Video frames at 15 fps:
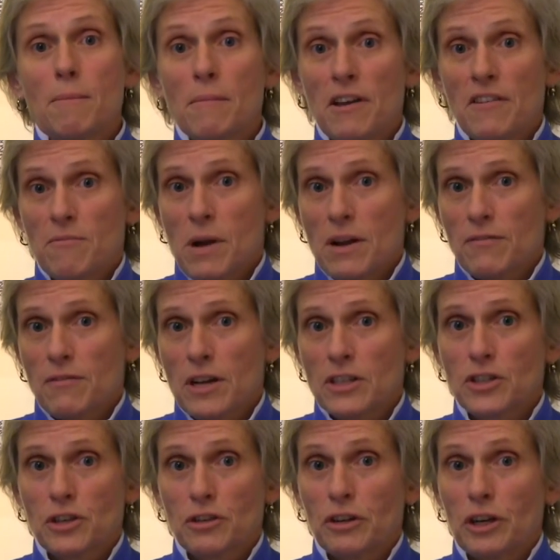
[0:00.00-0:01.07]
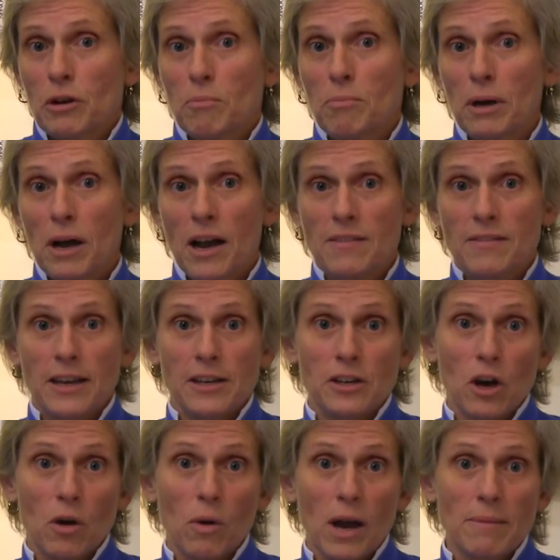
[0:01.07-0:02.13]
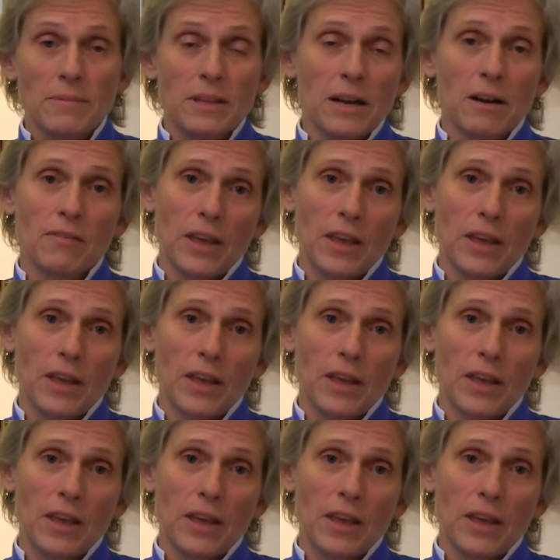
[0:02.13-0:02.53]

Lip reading: If my friends are nearby, they know I'm there.